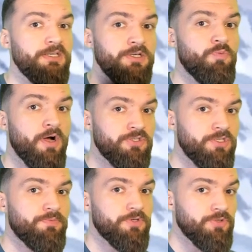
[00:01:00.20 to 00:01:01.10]
you can watch
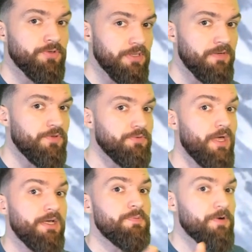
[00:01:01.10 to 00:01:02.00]
the original if you
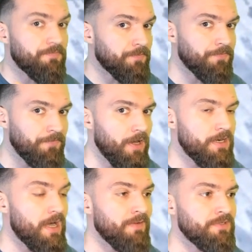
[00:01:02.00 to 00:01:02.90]
like, but for
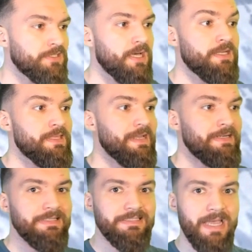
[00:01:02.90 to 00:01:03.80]
fun, I've decided that
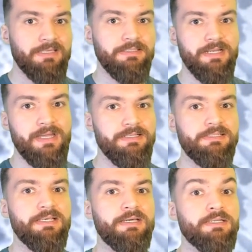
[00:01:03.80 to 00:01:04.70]
in exactly 90
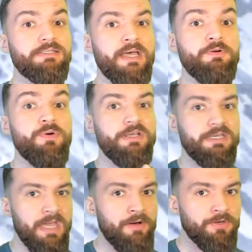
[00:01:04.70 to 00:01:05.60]
seconds, I'm going to
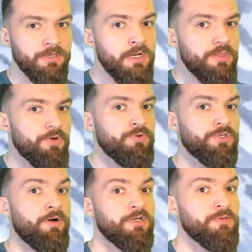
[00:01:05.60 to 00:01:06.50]
counter those
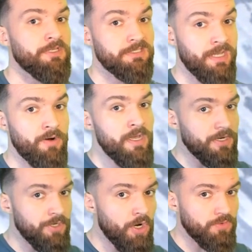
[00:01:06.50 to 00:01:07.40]
arguments. Now,
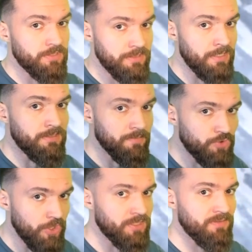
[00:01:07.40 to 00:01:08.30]
note that the
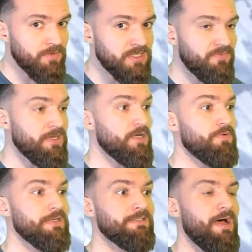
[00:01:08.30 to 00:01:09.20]
objective of this
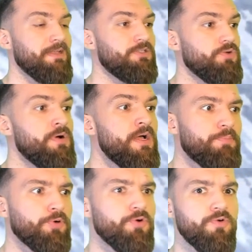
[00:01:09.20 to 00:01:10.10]
video is not to
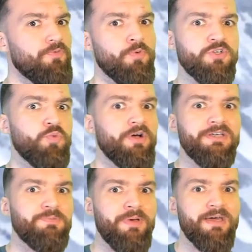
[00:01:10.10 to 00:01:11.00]
prove which one
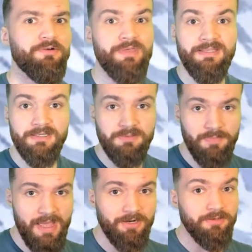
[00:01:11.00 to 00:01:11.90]
is better. That doesn't
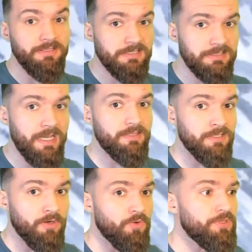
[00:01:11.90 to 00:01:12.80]
matter. Instead,
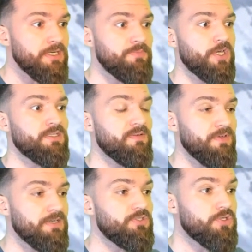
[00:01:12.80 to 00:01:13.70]
the only objective
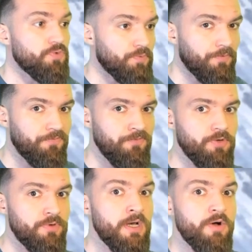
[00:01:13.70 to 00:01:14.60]
is to
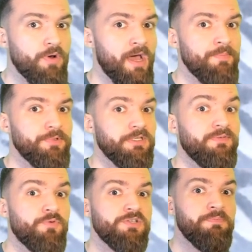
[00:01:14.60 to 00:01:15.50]
refute what I
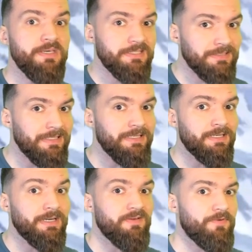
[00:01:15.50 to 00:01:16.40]
believe was
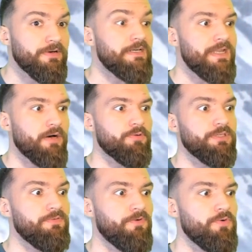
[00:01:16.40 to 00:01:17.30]
misleading and very
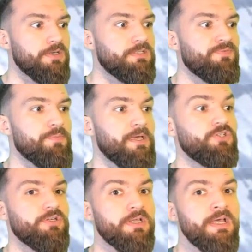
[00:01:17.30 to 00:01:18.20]
narrowly focused
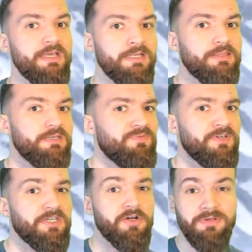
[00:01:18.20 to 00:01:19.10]
information in this
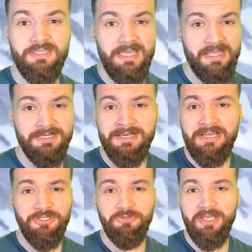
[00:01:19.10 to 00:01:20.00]
video. In the end,
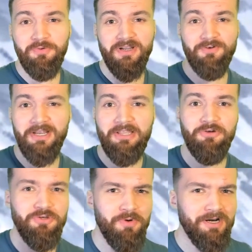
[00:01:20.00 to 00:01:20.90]
you like whatever Halo
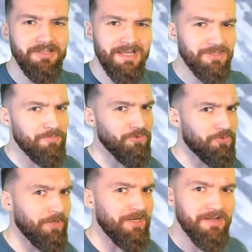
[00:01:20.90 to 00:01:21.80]
you want to like. They're both
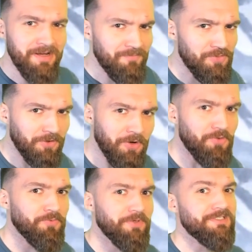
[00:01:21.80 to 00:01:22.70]
great for their
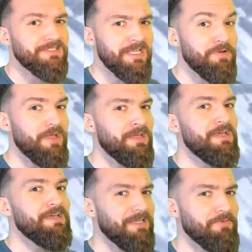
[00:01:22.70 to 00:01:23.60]
own reasons. Anyway,
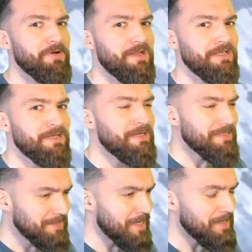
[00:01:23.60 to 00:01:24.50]
get ready,
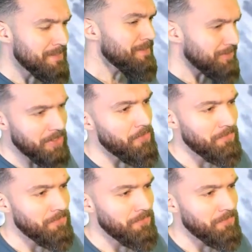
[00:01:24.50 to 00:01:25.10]
set, go.